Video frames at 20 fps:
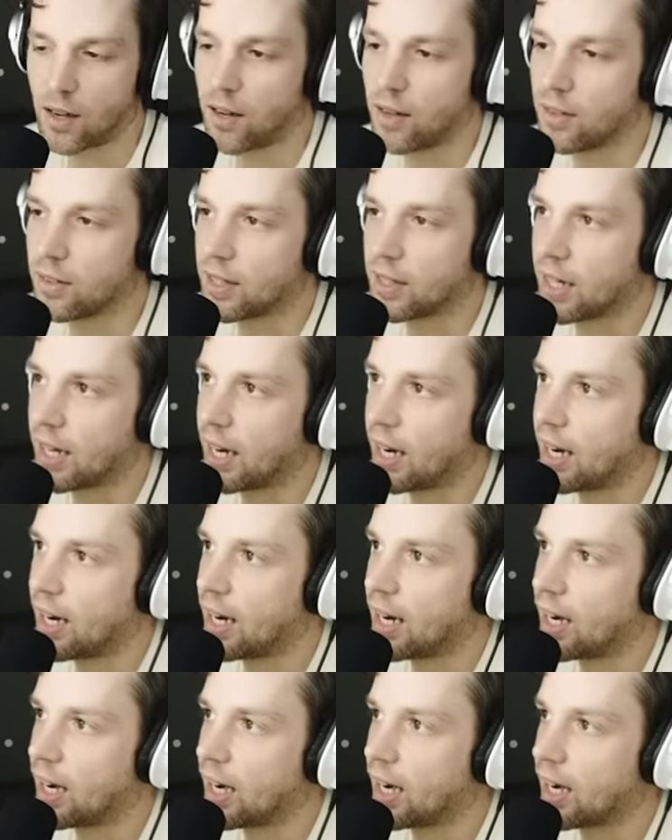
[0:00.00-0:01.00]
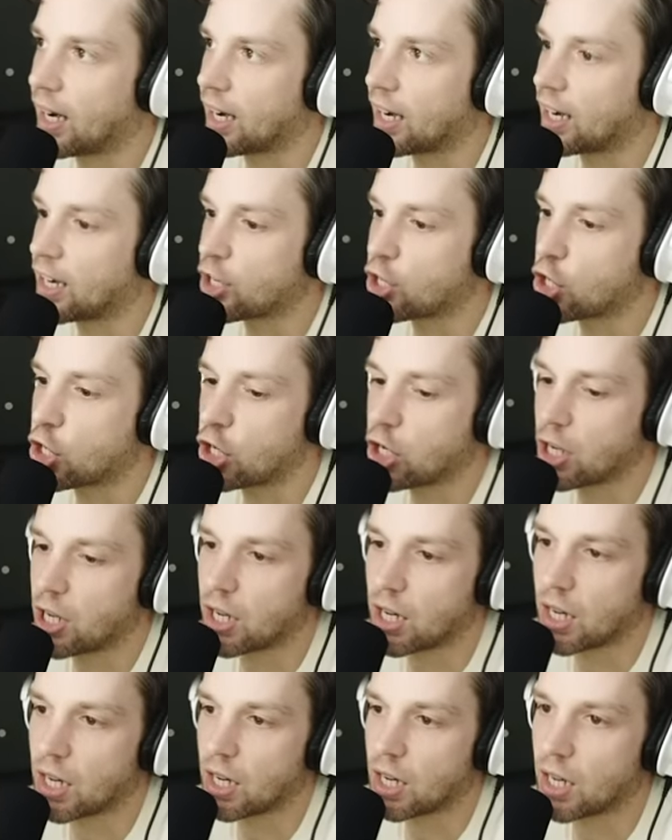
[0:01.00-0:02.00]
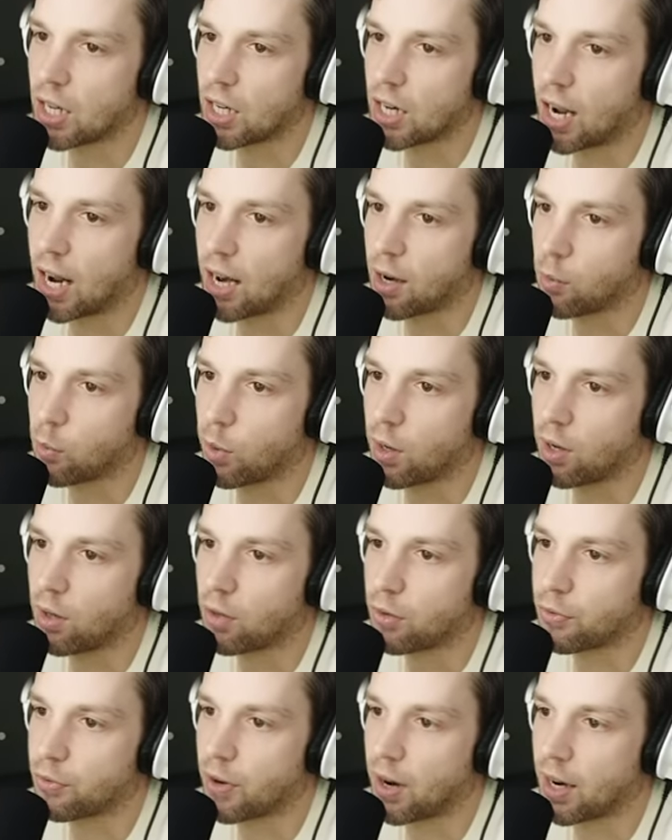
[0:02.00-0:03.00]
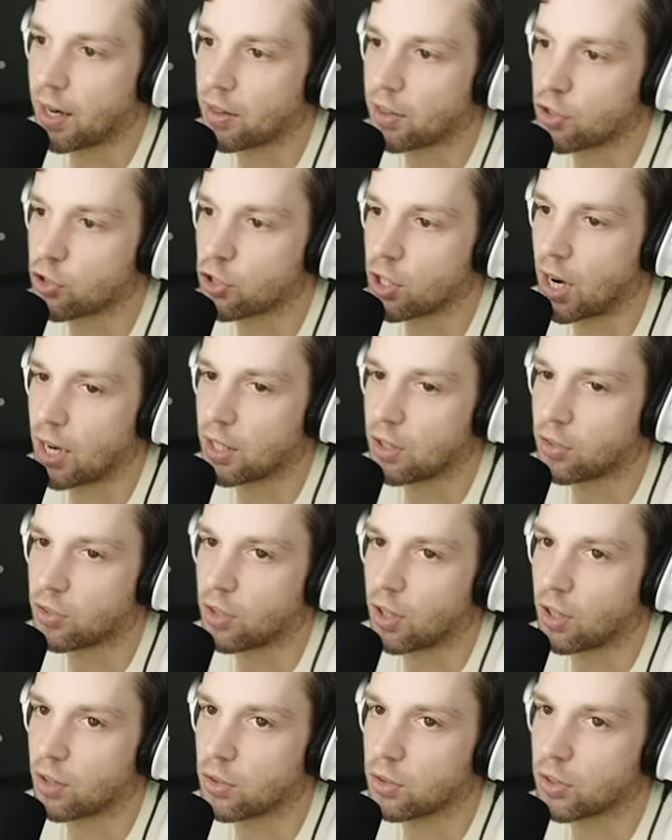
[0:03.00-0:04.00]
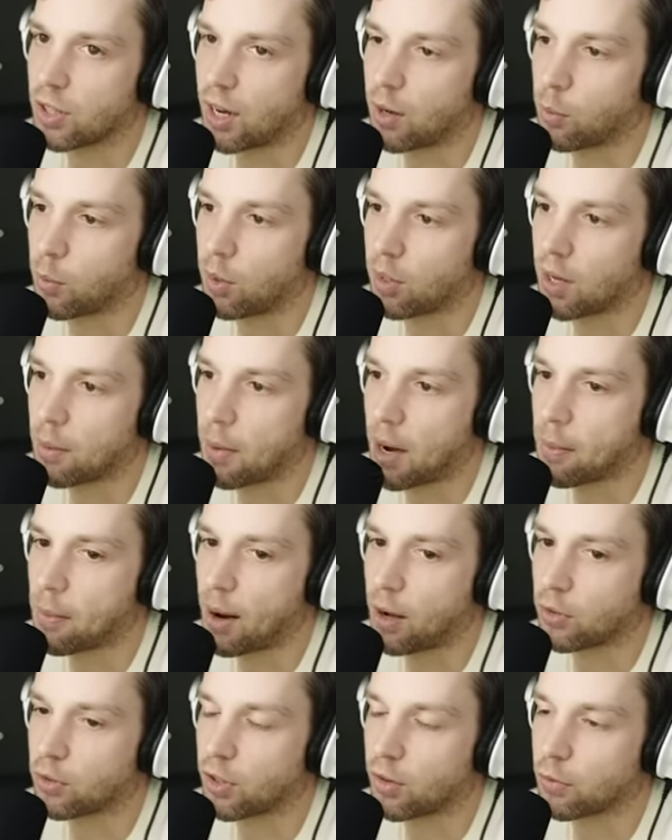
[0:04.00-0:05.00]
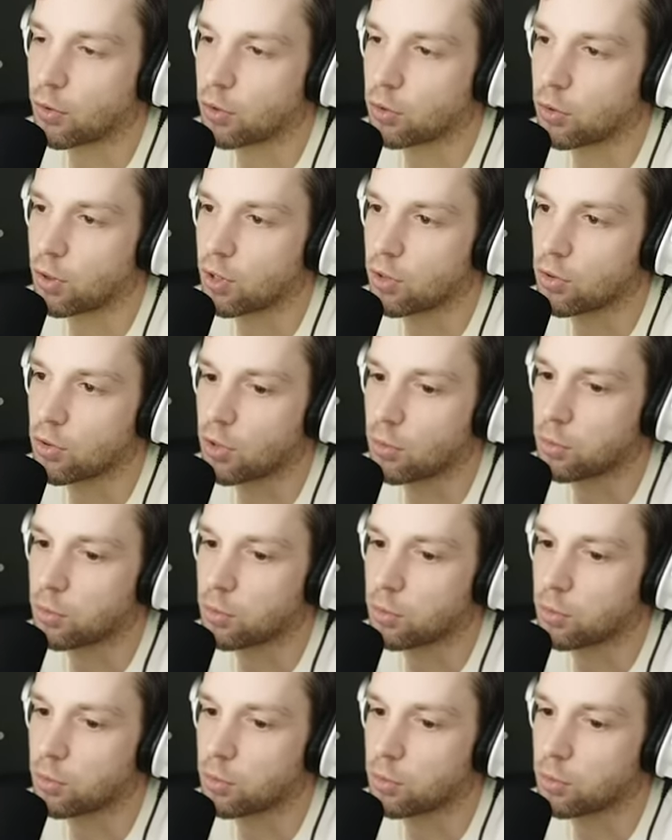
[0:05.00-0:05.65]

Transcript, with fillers: Okay, good. I will find the shiny stones. I will get my mouse off the screen too. I'm